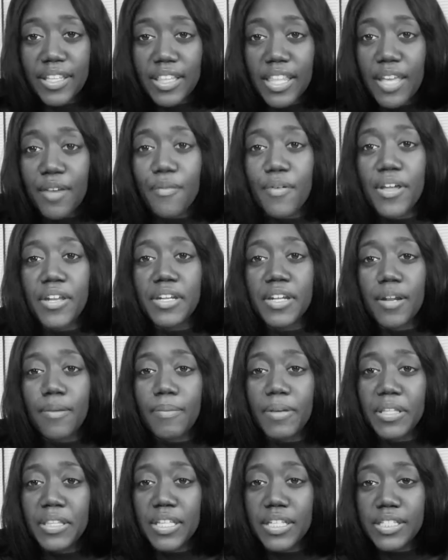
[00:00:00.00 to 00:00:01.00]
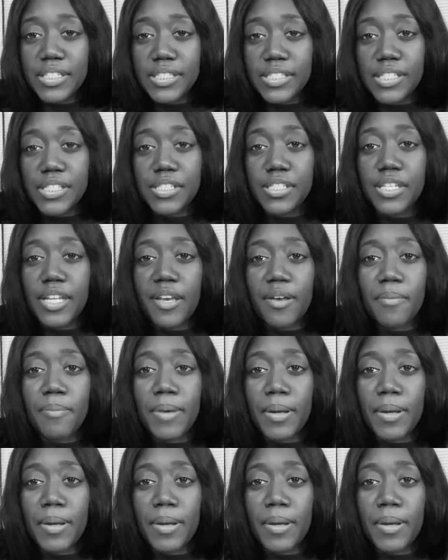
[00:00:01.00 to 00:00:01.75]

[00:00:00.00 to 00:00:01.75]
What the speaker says: Like, why did I make that decision? Now I'm by